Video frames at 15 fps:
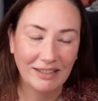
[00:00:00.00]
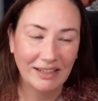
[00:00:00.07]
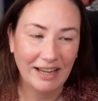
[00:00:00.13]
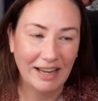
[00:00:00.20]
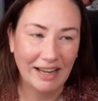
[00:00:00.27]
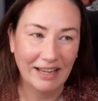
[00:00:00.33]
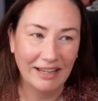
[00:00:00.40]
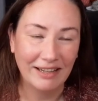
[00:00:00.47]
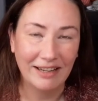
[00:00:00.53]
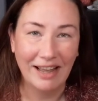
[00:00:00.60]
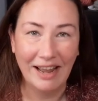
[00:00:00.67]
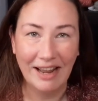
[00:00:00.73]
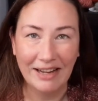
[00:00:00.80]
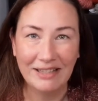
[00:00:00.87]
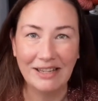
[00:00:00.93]
and I
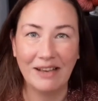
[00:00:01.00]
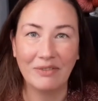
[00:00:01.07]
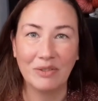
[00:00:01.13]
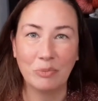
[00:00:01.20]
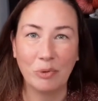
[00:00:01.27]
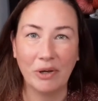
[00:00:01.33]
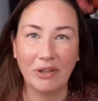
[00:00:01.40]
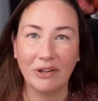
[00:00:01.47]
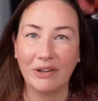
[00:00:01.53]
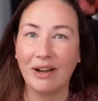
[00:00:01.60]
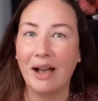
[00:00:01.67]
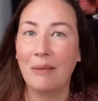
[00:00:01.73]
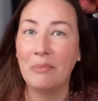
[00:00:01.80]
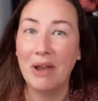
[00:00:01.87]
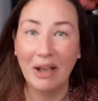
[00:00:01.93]
hate to have a spoiler,
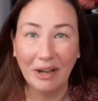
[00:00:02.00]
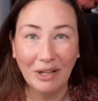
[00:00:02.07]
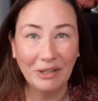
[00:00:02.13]
I'm not going